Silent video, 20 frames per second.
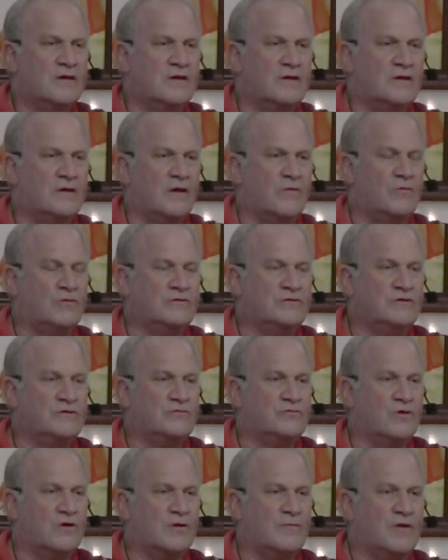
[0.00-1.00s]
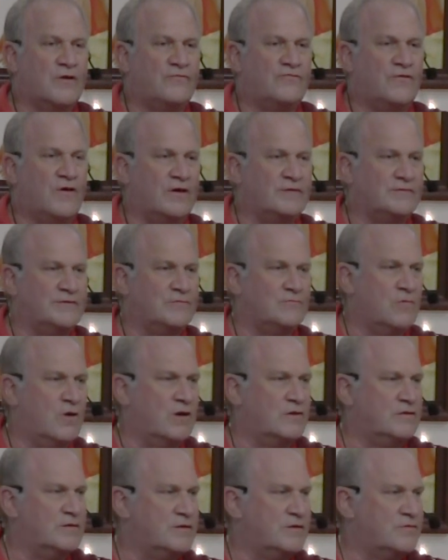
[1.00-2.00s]
And I wanted to talk about finding
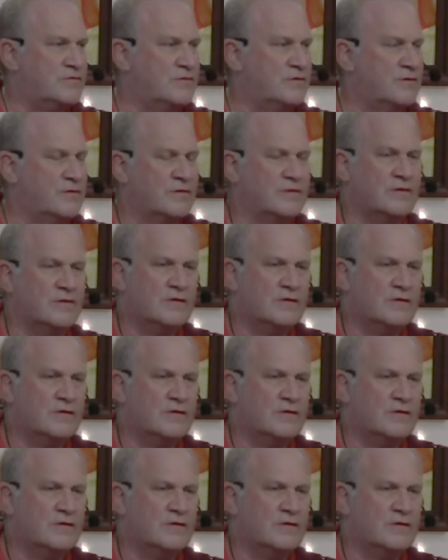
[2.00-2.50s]
oneness